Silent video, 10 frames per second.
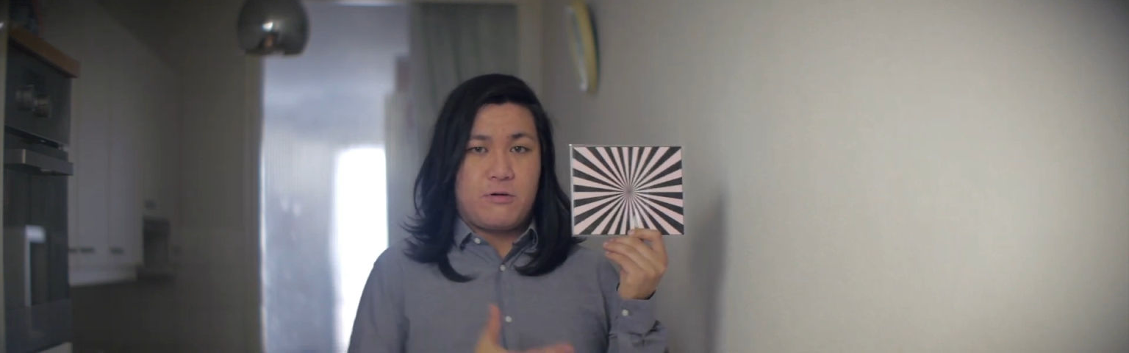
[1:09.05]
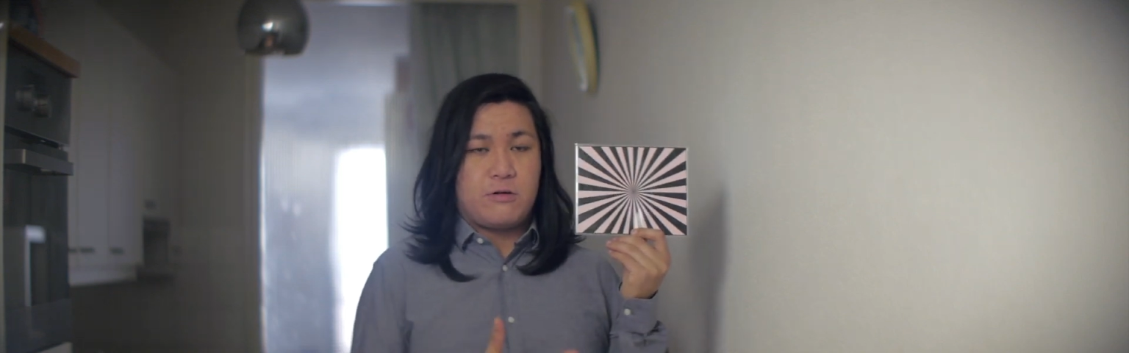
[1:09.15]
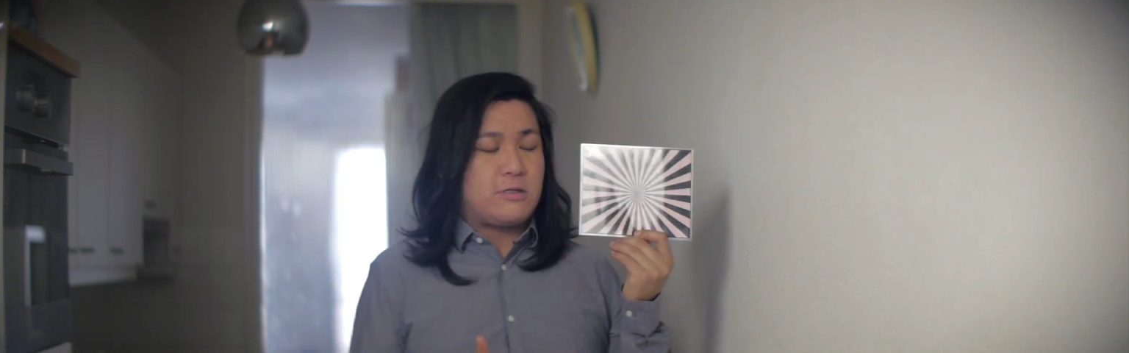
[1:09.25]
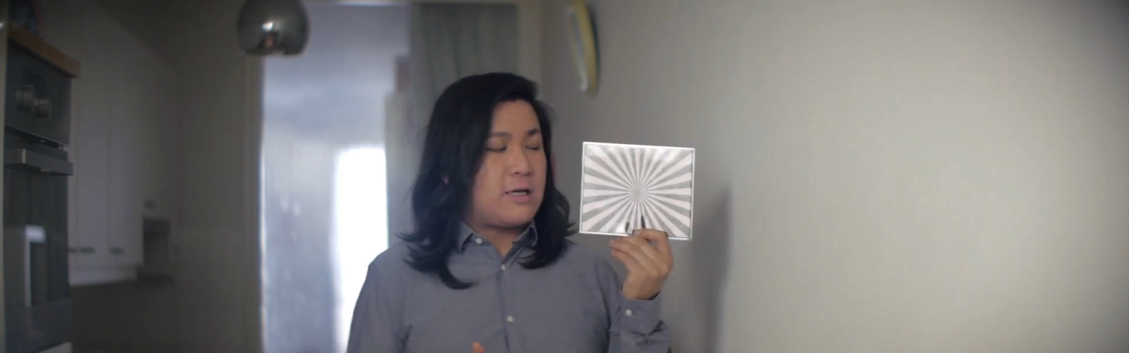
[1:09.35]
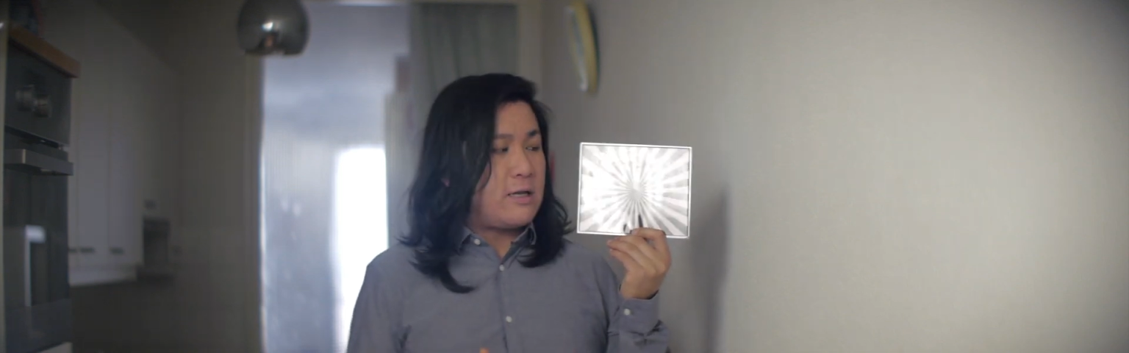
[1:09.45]

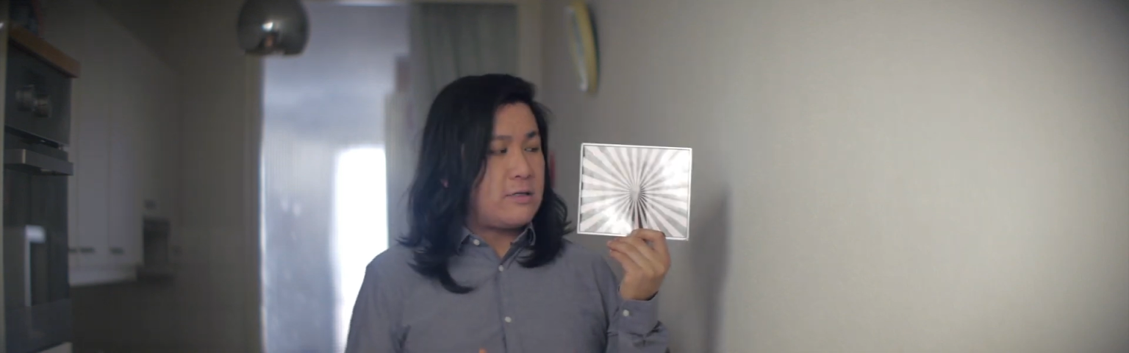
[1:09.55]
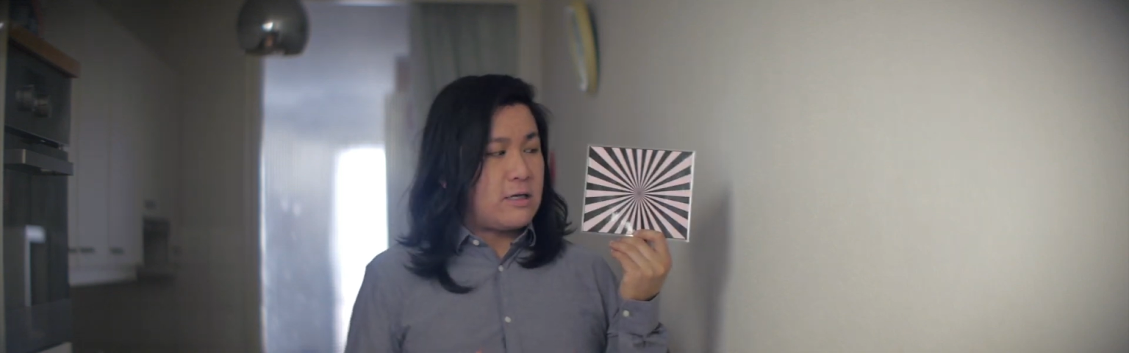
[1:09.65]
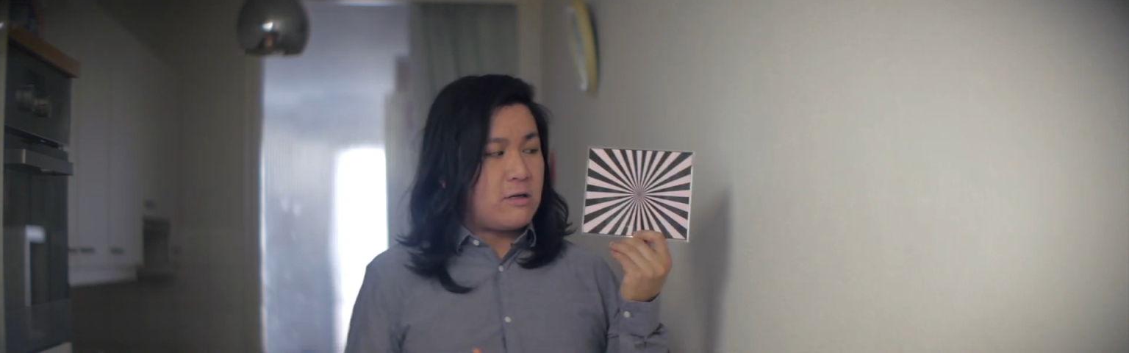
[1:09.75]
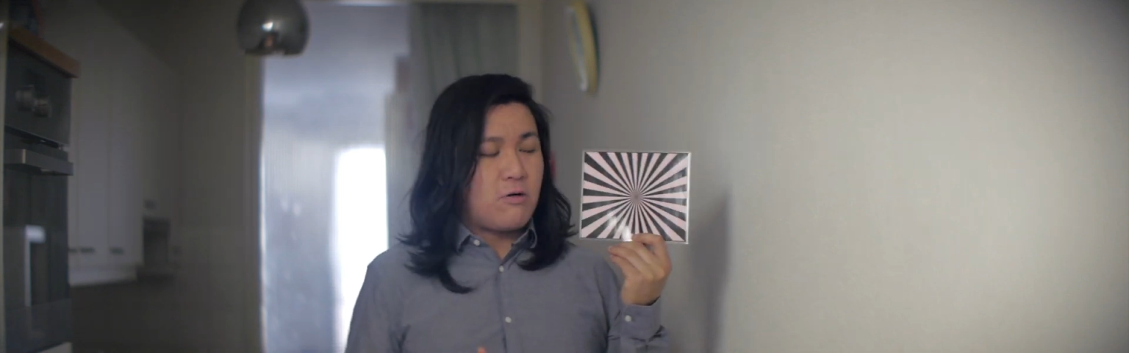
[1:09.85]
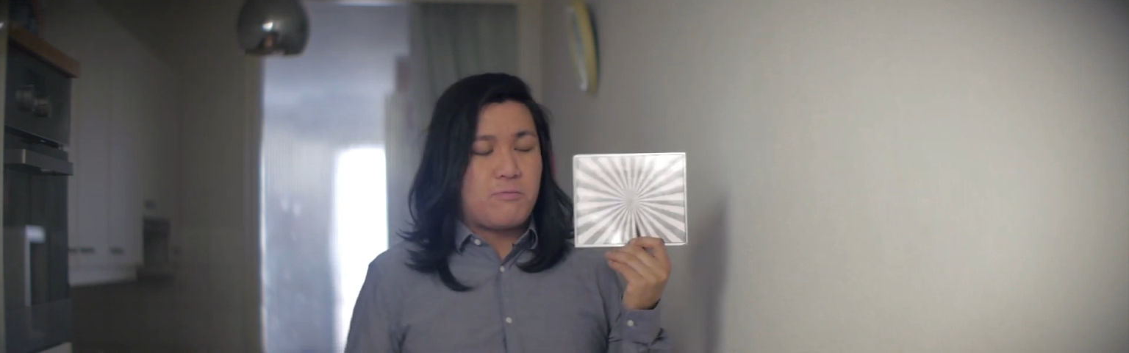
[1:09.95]
or your talent
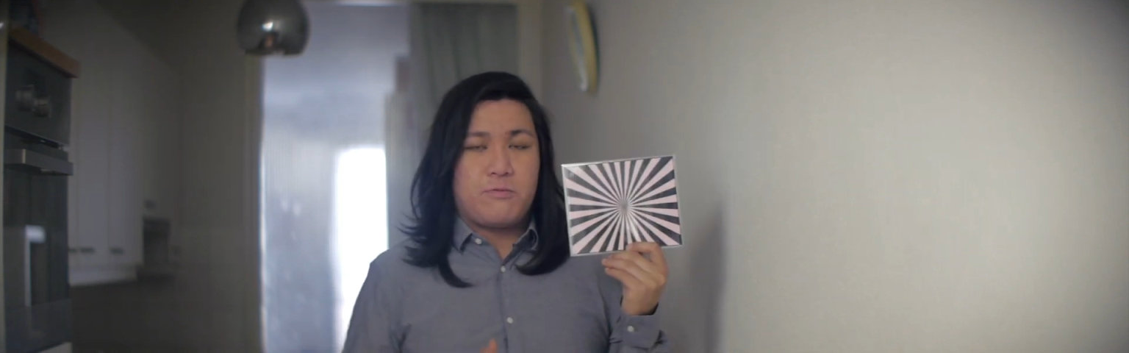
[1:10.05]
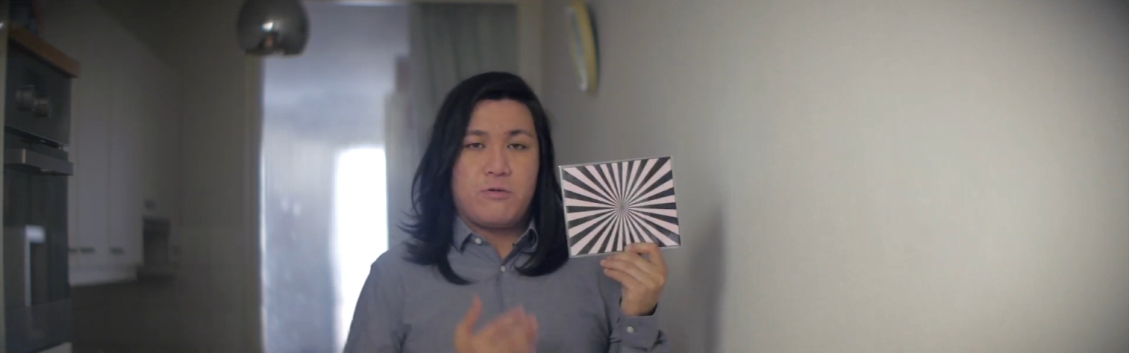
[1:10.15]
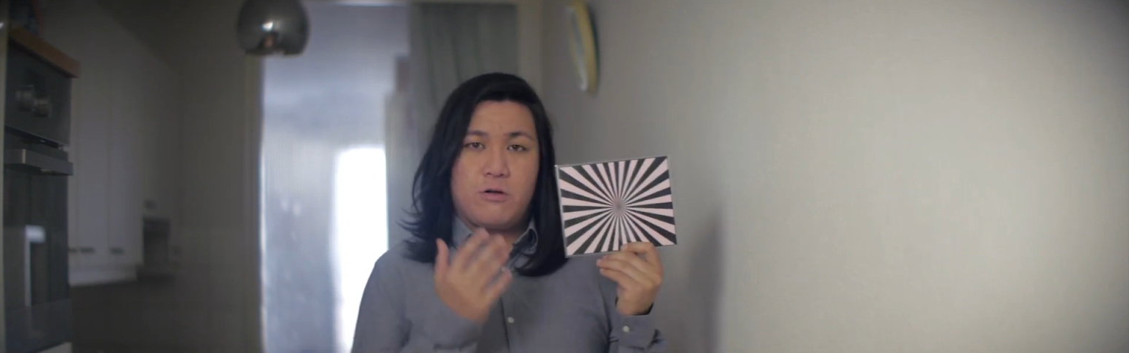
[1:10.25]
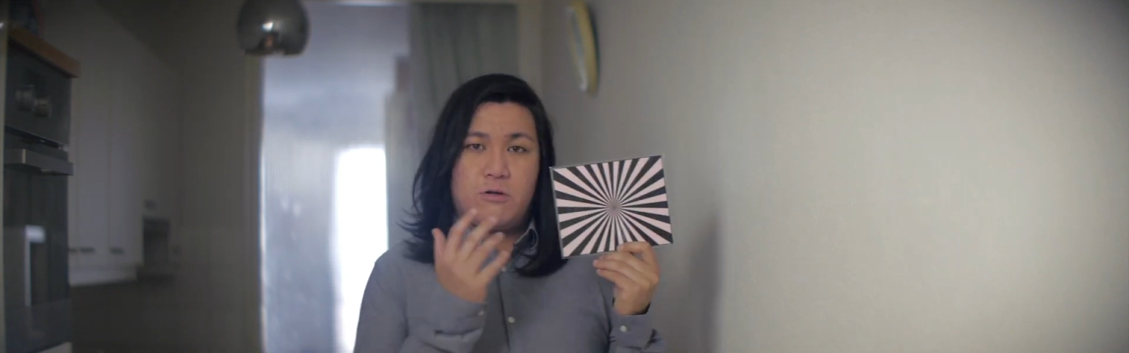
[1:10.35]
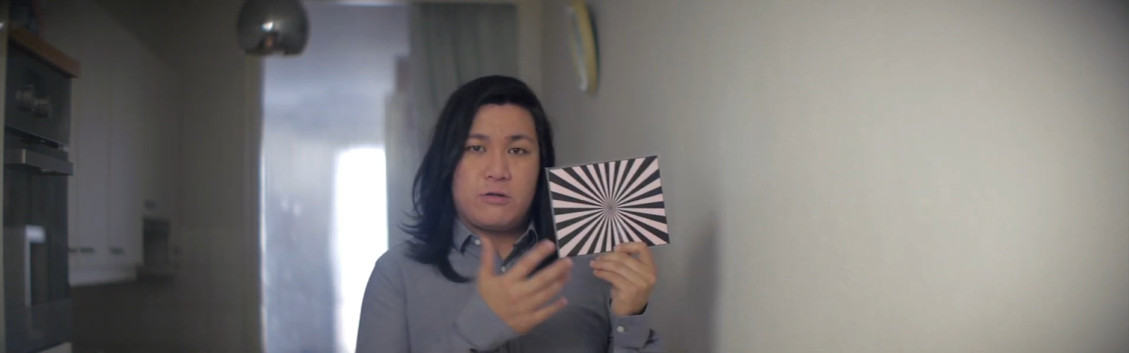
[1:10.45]
can
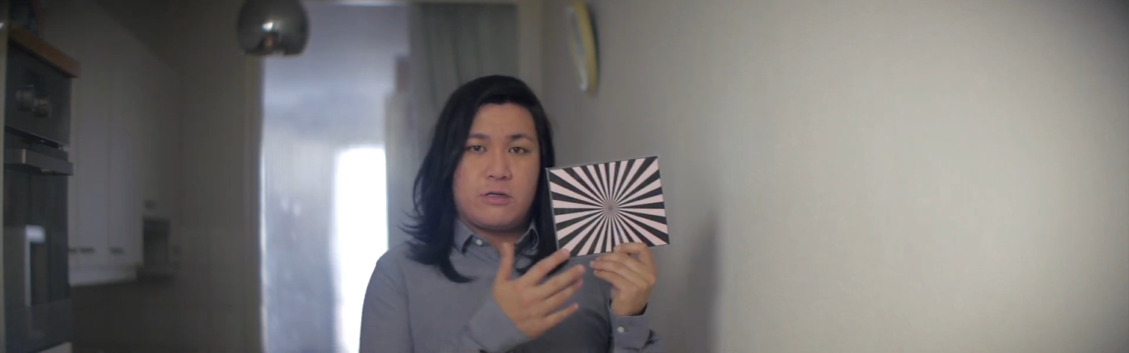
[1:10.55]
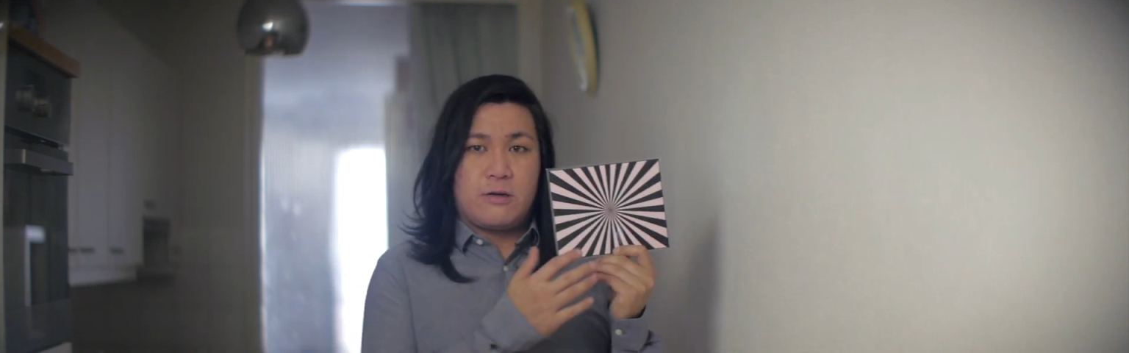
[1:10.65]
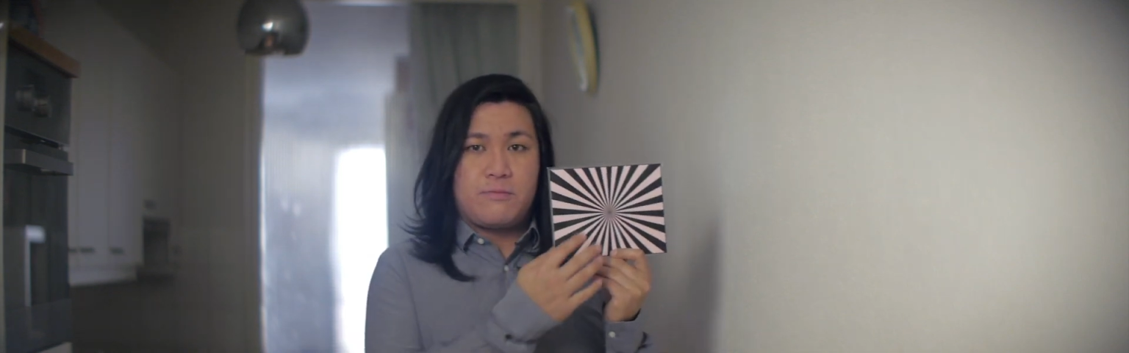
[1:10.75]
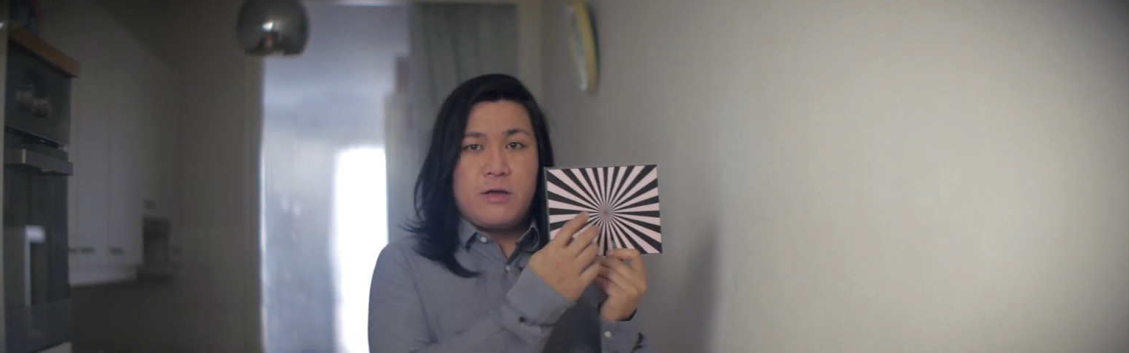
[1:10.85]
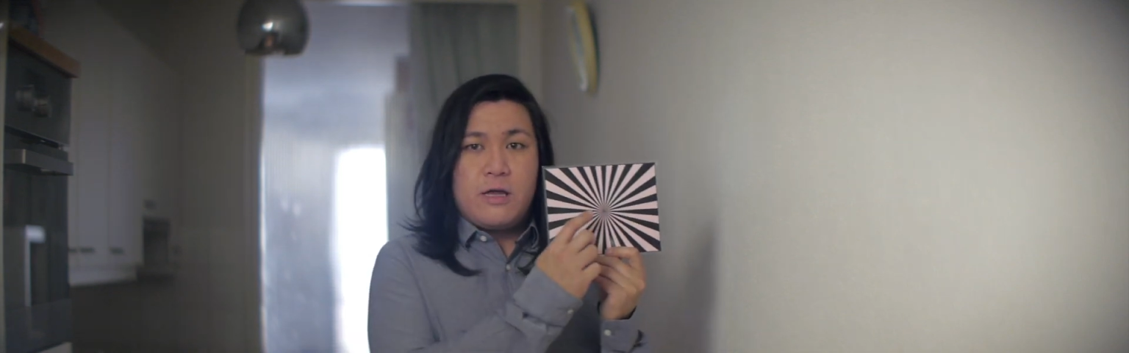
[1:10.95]
hold it
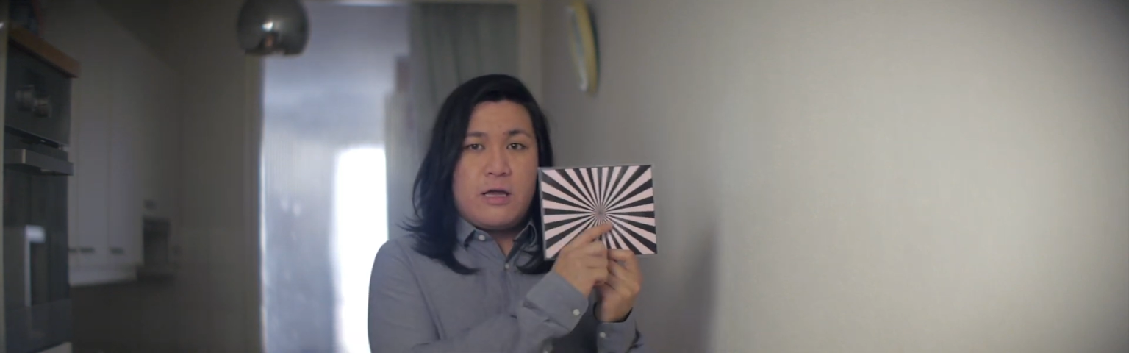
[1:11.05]
up,